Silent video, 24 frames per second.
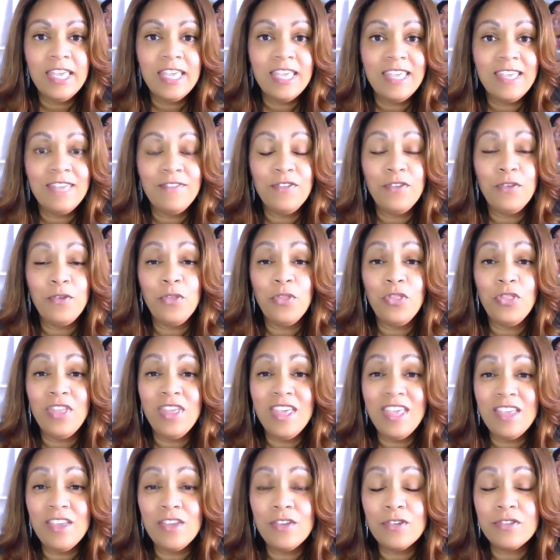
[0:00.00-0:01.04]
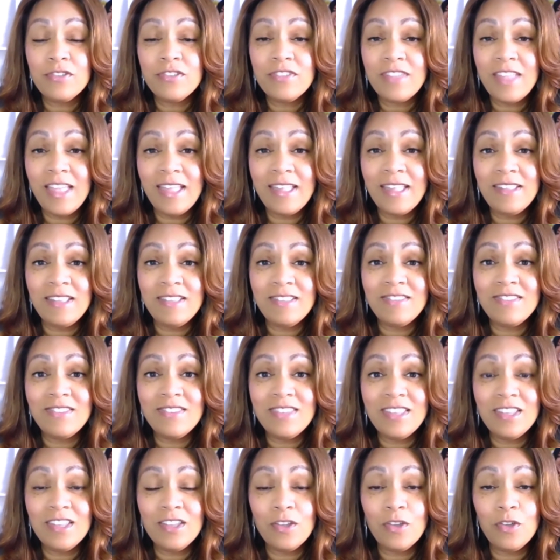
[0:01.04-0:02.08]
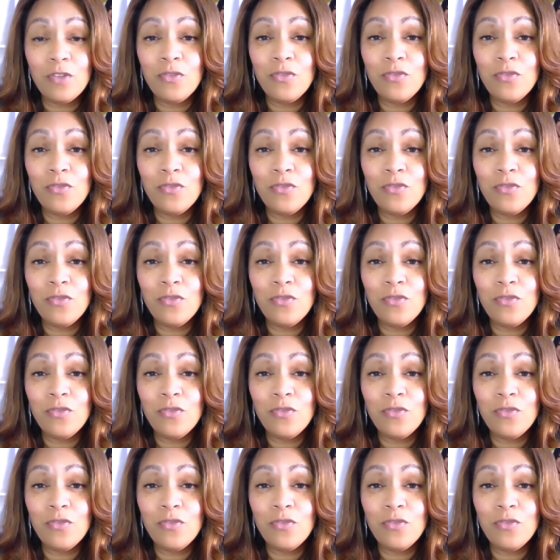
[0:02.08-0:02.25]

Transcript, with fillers: If you think you're standing still,